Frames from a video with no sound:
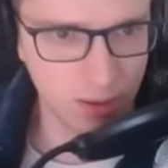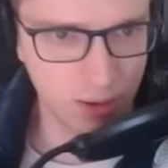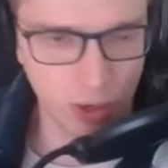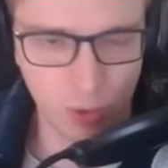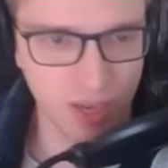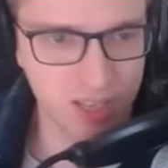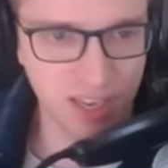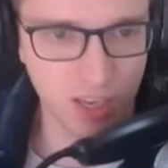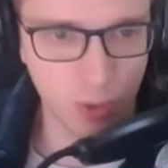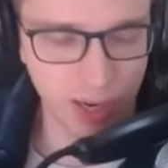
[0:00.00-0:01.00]
No one can take
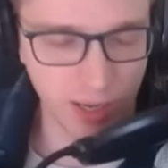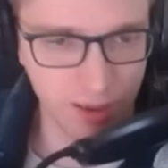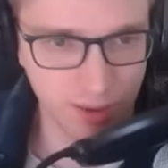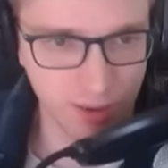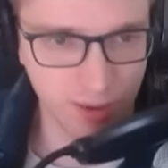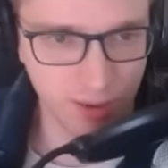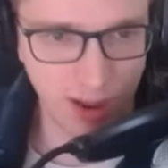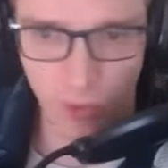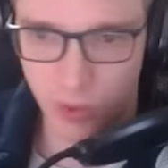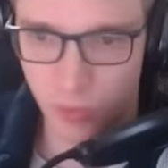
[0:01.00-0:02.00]
it away. I
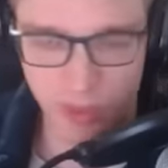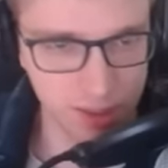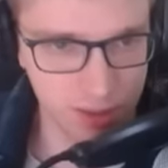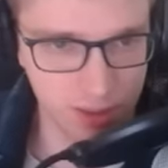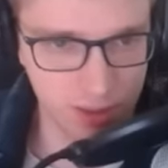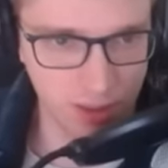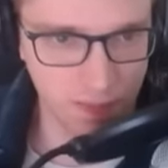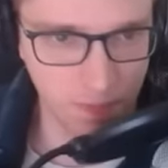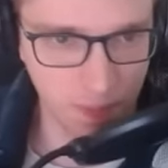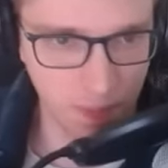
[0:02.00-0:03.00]
win with this.
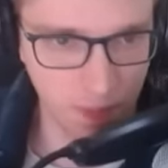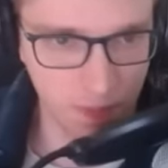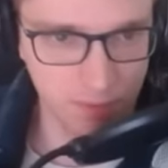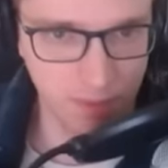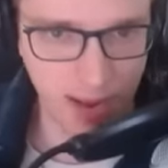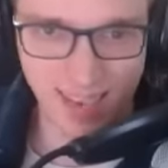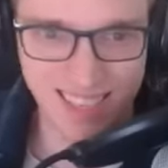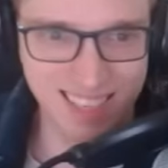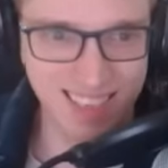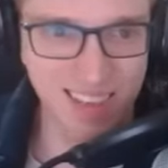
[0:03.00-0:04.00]
I
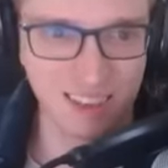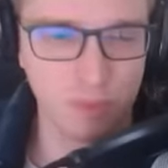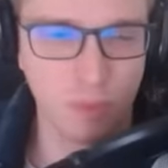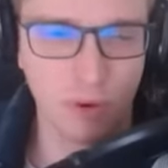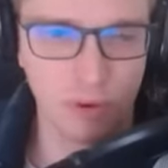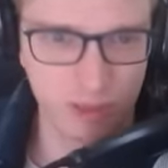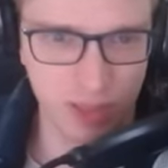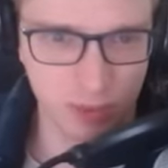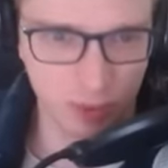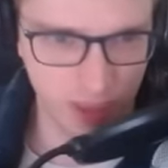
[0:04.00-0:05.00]
consider that a moral
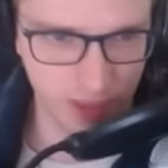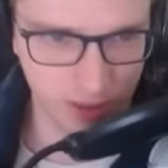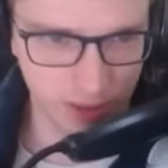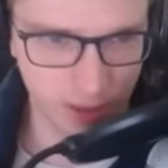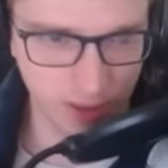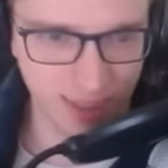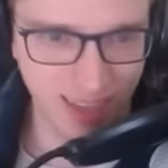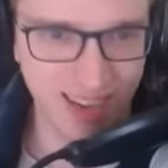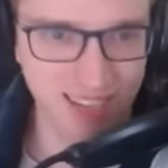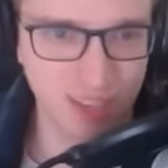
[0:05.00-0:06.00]
victory.
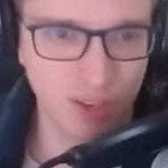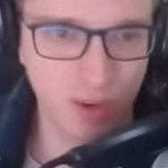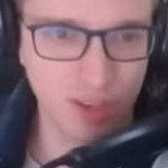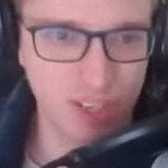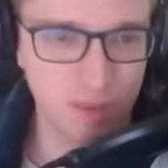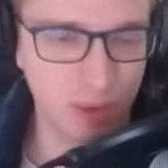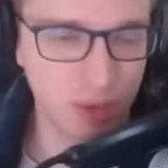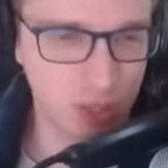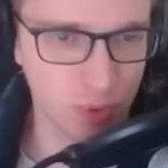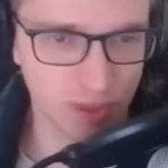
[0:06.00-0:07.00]
I consider it a
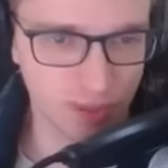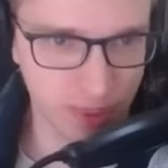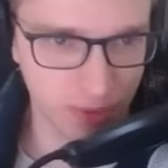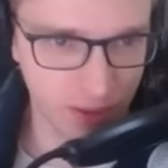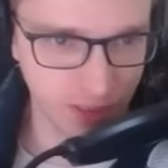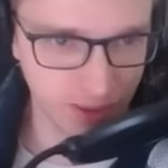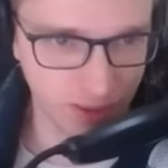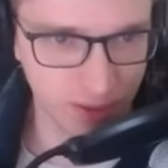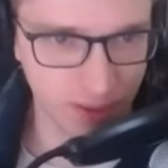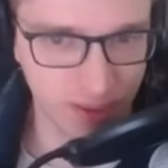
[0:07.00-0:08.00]
spiritual victory.
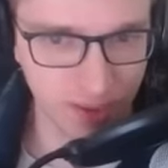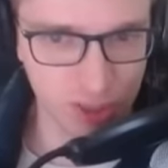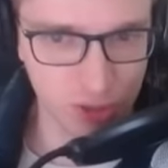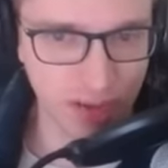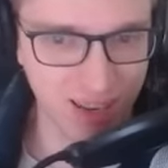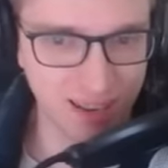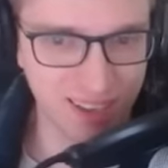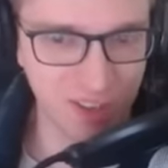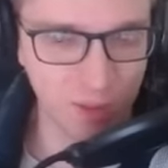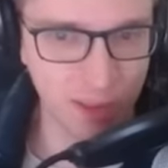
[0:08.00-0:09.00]
Dragonite
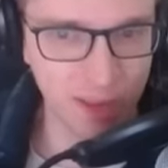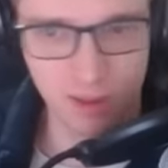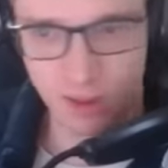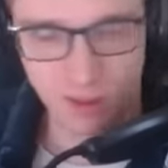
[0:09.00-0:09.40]
Heal Bell,